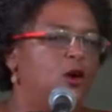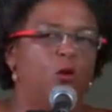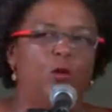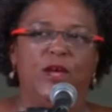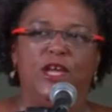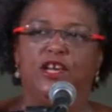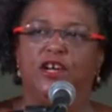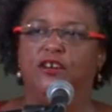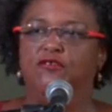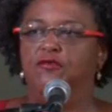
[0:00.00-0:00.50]

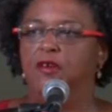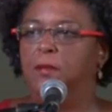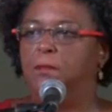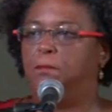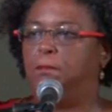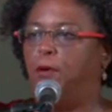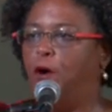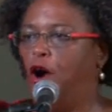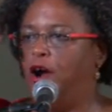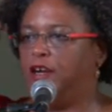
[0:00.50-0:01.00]
we could
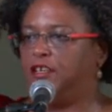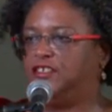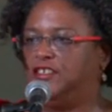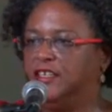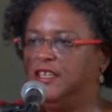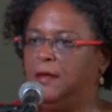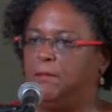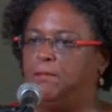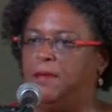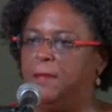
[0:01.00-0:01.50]
report to
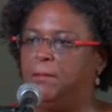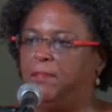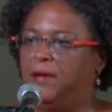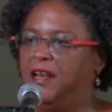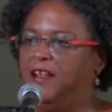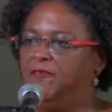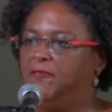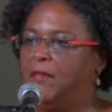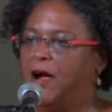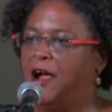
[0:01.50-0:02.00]
the
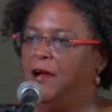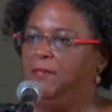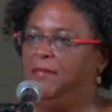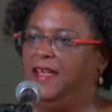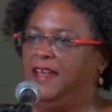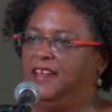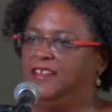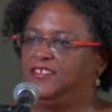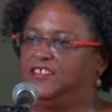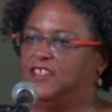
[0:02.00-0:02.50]
people of
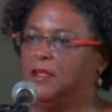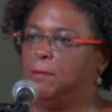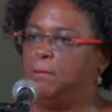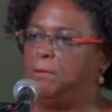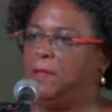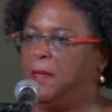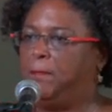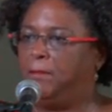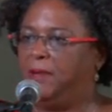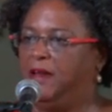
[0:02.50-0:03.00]
Barbados, the
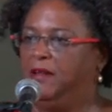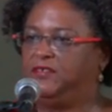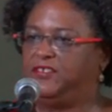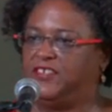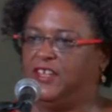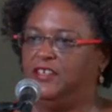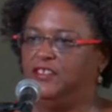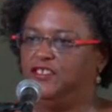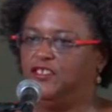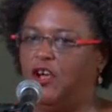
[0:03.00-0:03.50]
people of
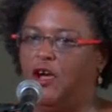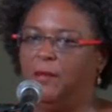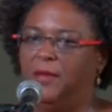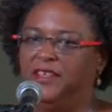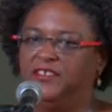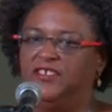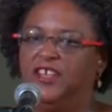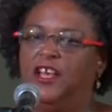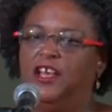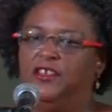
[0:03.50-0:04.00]
St.
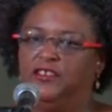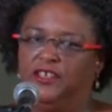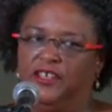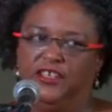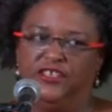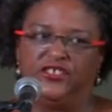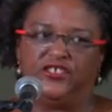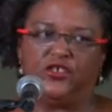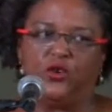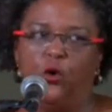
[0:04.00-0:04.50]
Thomas, to
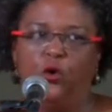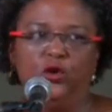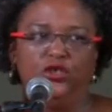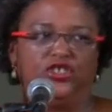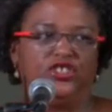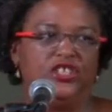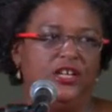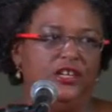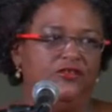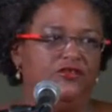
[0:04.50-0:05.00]
the school
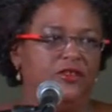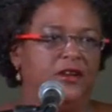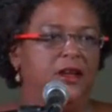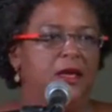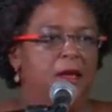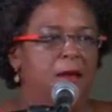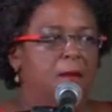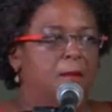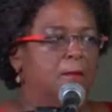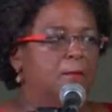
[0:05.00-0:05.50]
children,
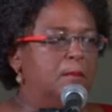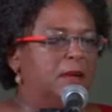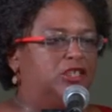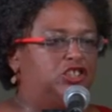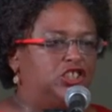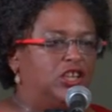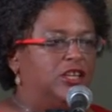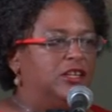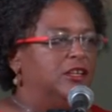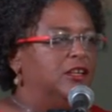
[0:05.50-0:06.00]

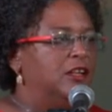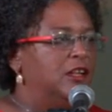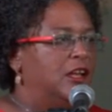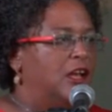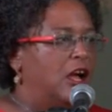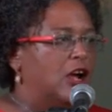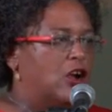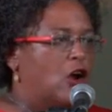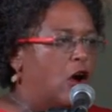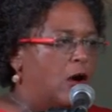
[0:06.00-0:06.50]
mission
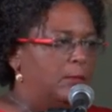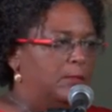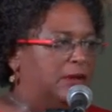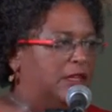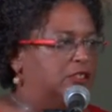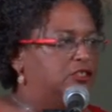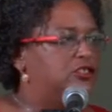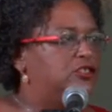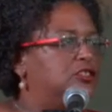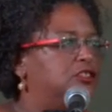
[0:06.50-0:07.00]

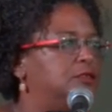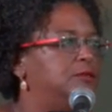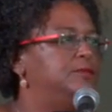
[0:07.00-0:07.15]
accomplished.